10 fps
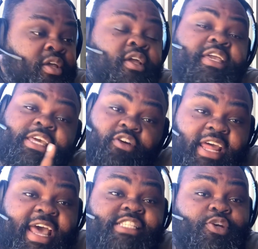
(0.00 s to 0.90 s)
Get on
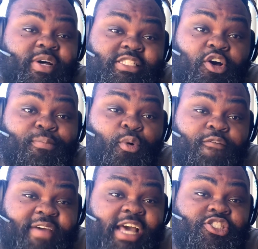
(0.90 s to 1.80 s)
that SOS load board
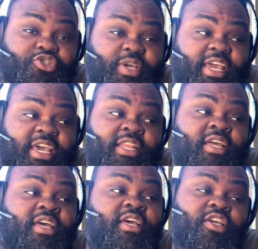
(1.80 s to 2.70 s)
fast as you can.
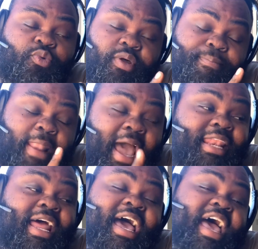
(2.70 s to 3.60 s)
You will not
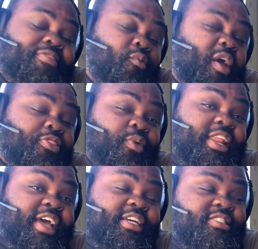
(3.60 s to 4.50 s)
have to wait 3
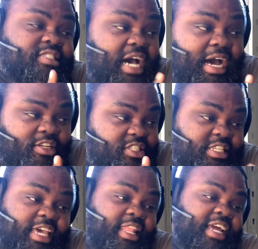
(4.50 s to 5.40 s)
days. I'll just
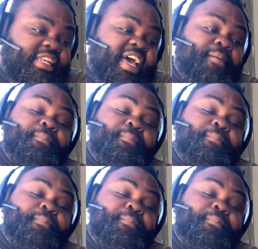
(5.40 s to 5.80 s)
say it like that.